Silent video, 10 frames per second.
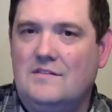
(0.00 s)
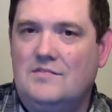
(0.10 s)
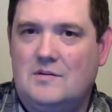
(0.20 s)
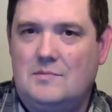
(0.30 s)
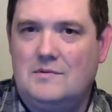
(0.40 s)

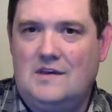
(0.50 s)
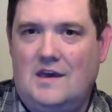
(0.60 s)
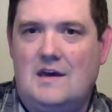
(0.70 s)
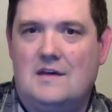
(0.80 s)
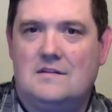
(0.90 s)
up his
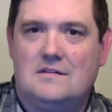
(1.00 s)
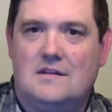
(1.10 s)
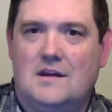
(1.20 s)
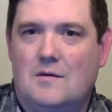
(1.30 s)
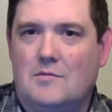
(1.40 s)
hands in the
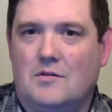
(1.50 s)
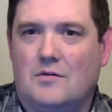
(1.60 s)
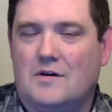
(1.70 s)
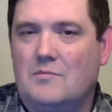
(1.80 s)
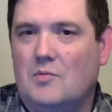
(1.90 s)
name of the
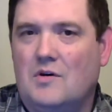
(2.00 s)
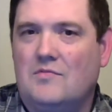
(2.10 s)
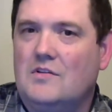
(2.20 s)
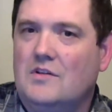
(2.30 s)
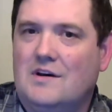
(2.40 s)
Lord. And boy, if
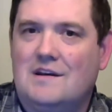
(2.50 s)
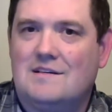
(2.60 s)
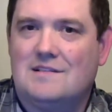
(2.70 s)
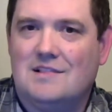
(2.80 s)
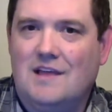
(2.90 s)
you look at
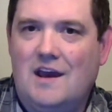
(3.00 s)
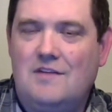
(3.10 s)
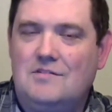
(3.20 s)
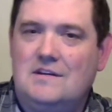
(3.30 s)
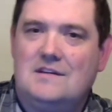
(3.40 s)
his
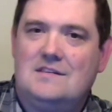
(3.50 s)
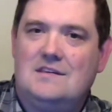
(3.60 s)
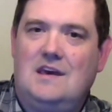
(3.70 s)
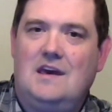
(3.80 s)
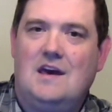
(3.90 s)
life, do you
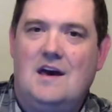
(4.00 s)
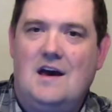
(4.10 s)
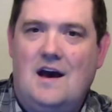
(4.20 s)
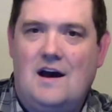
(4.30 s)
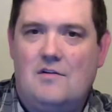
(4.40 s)
see
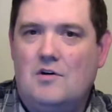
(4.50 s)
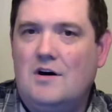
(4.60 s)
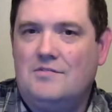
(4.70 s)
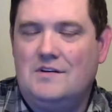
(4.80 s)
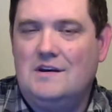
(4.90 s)
how
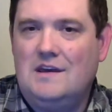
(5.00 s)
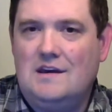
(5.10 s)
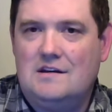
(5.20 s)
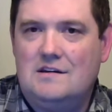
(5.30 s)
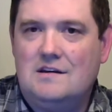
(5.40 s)
often he
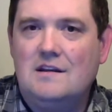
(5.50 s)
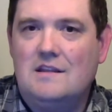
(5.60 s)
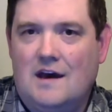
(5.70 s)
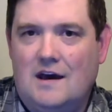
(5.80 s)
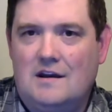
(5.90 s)
had done
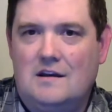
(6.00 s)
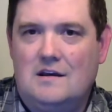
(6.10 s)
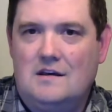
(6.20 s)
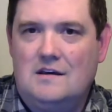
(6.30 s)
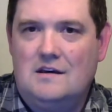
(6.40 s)
that?
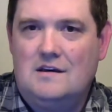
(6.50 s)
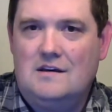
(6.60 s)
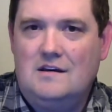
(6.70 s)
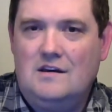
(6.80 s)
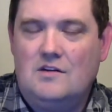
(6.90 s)

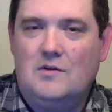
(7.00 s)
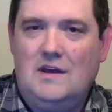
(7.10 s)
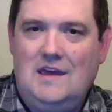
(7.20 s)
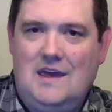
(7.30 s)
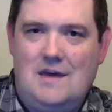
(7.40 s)
When he
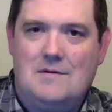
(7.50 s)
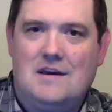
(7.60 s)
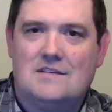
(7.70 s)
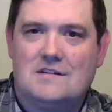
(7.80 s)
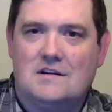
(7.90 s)
came
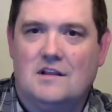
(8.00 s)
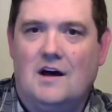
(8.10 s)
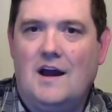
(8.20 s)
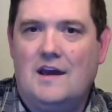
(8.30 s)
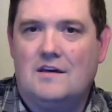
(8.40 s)
against
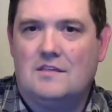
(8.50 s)
Goliath,